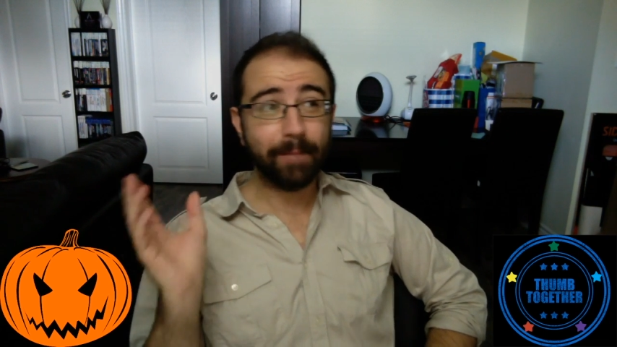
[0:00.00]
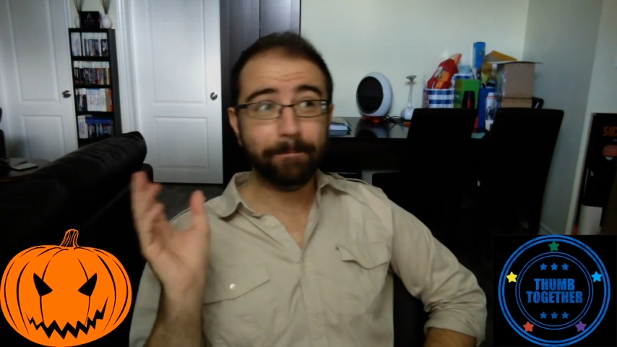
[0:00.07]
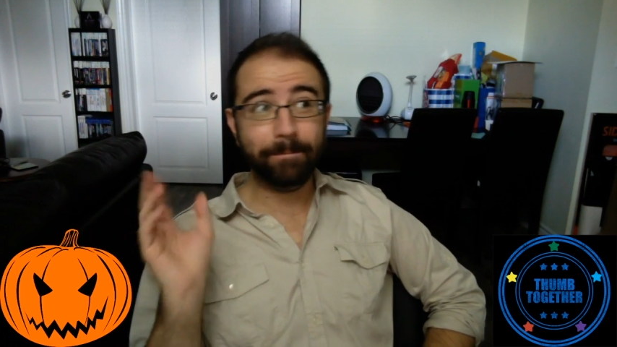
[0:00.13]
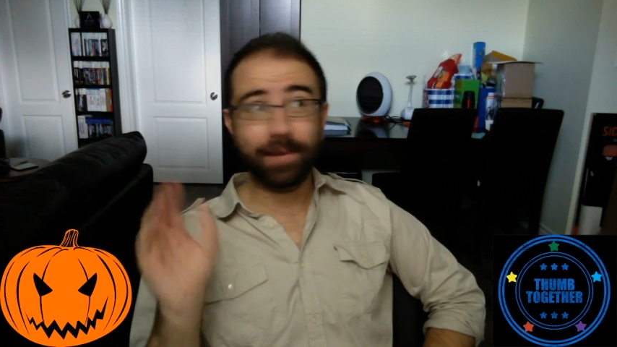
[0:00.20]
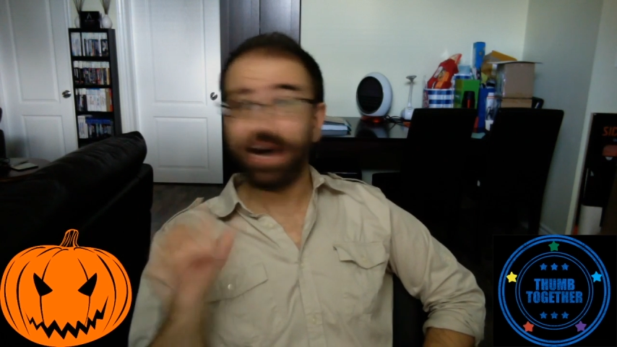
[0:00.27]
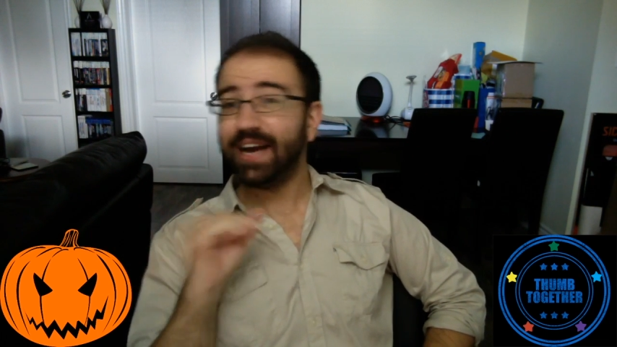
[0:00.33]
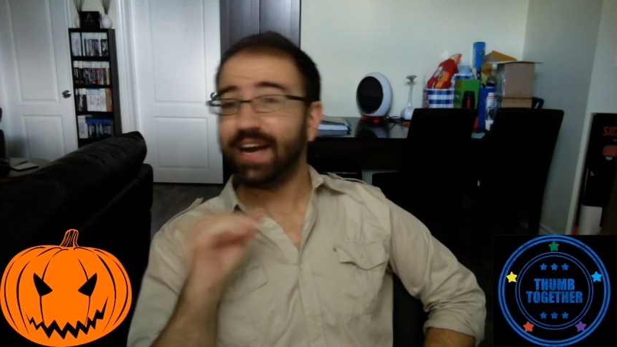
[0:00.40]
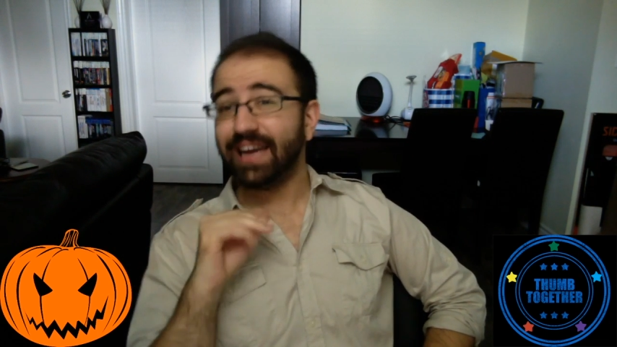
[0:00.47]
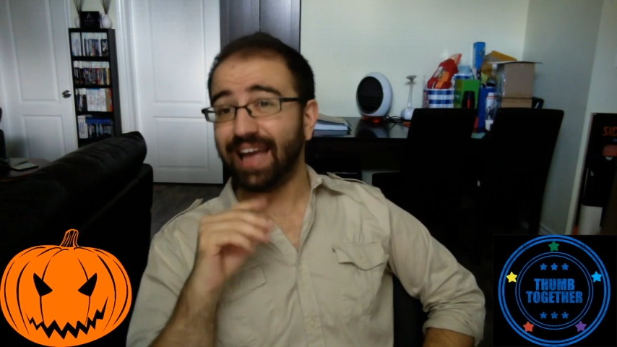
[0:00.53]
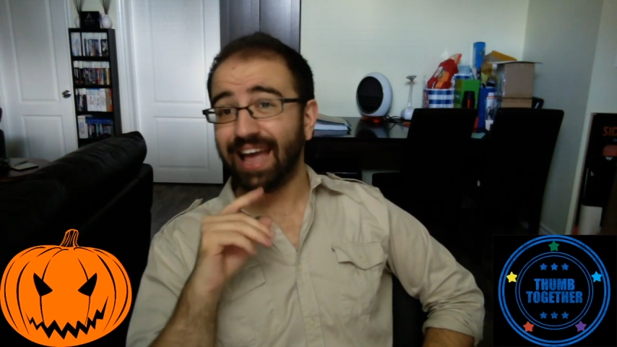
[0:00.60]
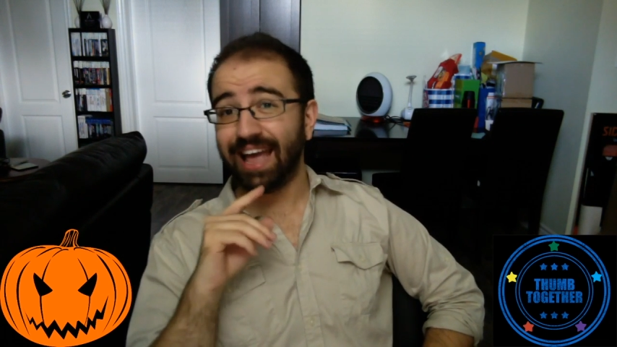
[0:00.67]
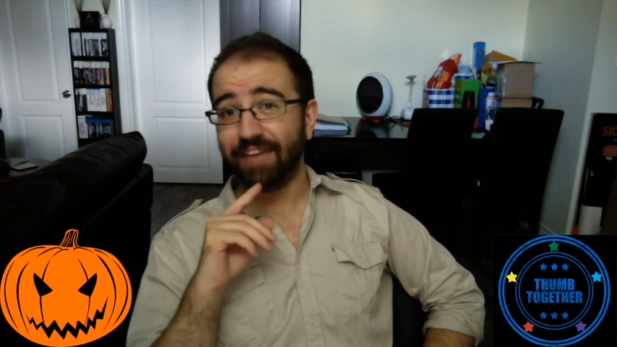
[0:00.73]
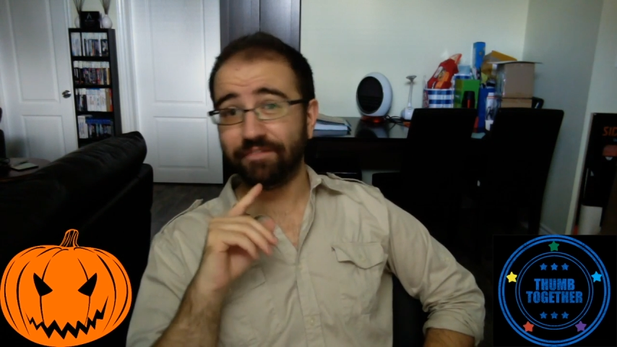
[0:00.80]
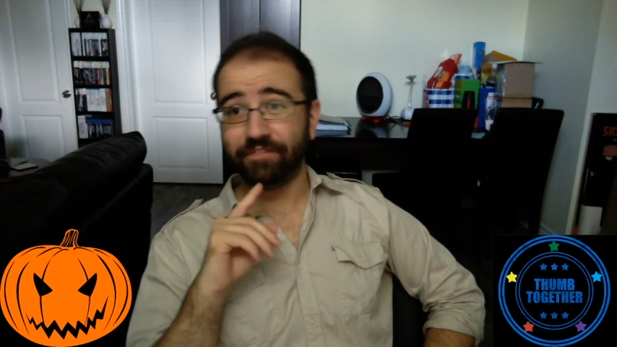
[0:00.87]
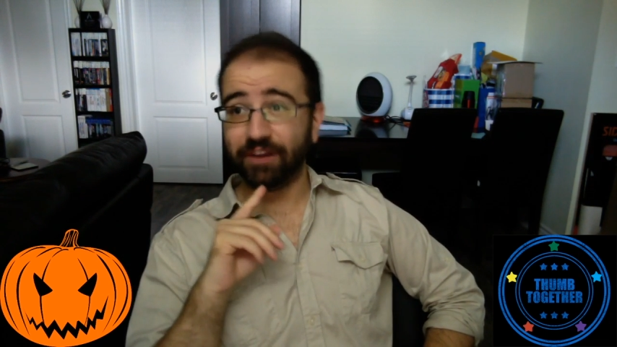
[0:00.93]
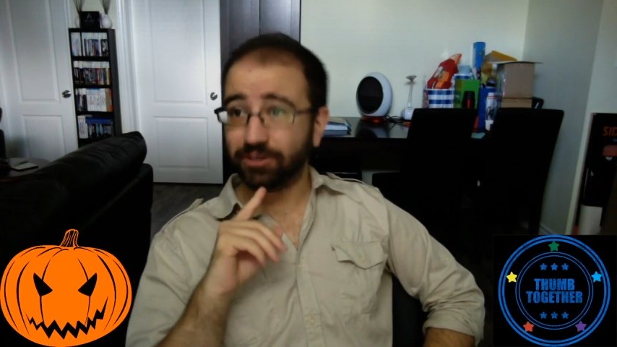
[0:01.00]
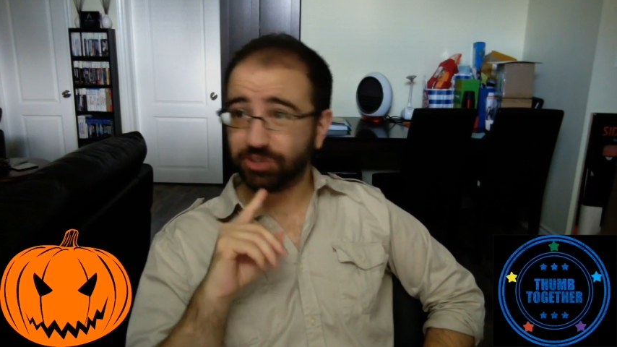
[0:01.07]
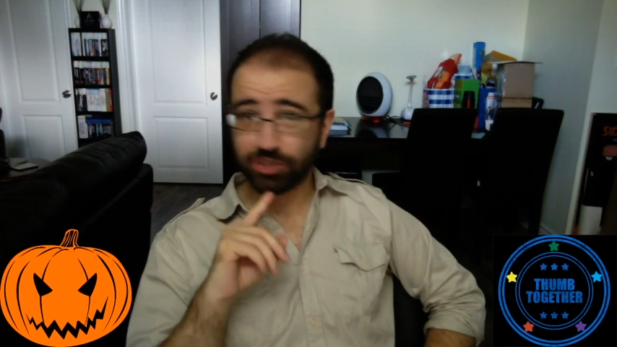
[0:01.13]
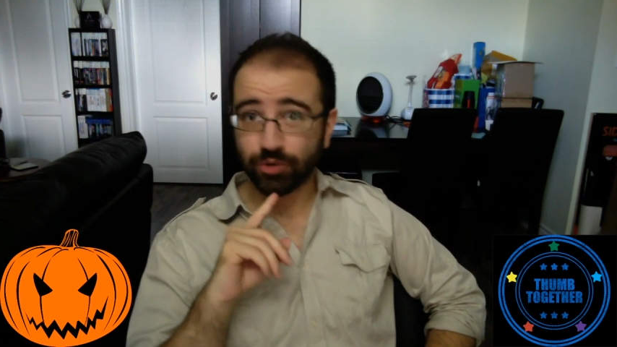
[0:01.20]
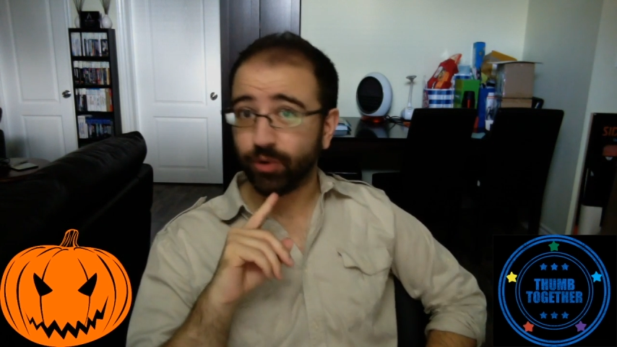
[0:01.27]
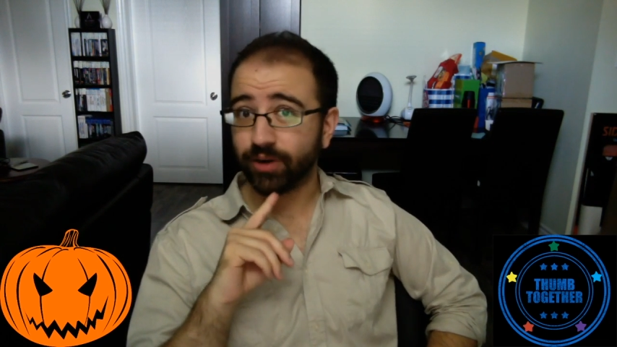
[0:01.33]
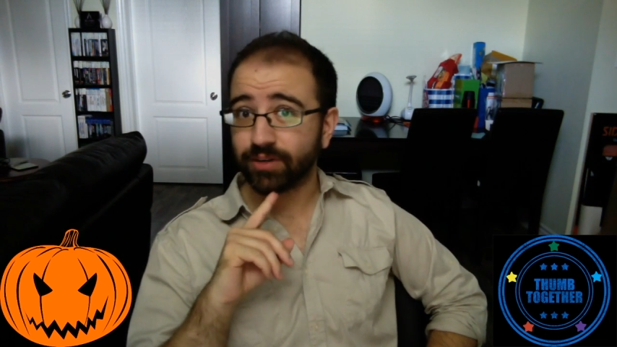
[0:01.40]
but it fell
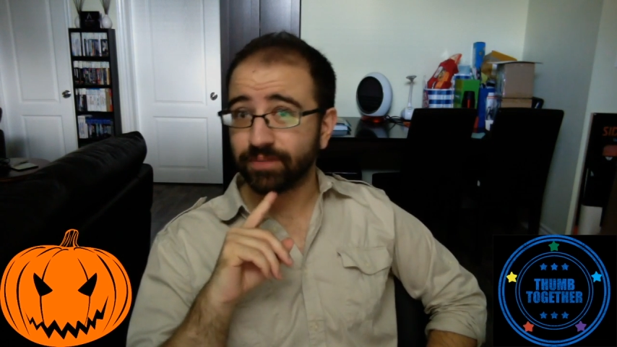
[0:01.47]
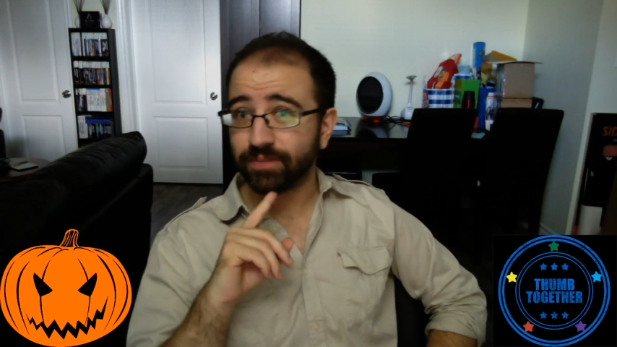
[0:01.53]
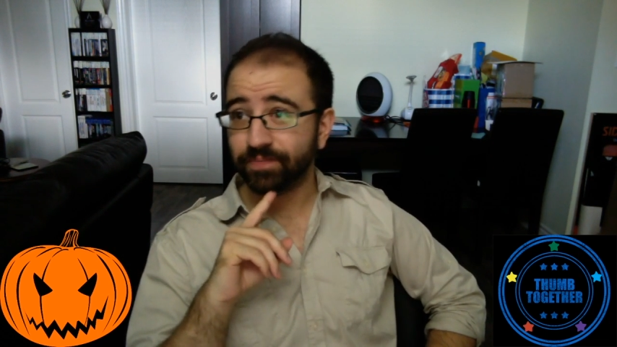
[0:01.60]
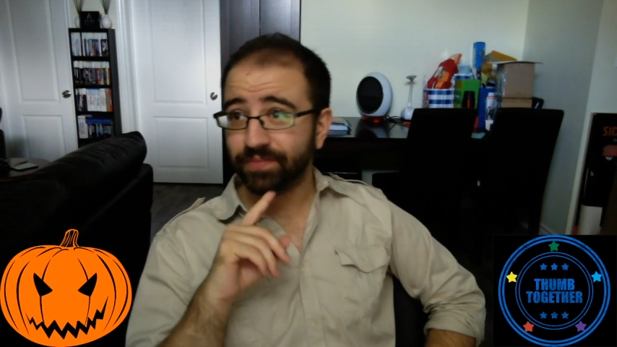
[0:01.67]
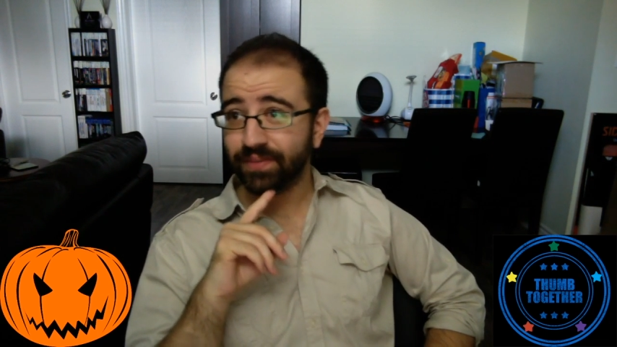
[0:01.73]
short.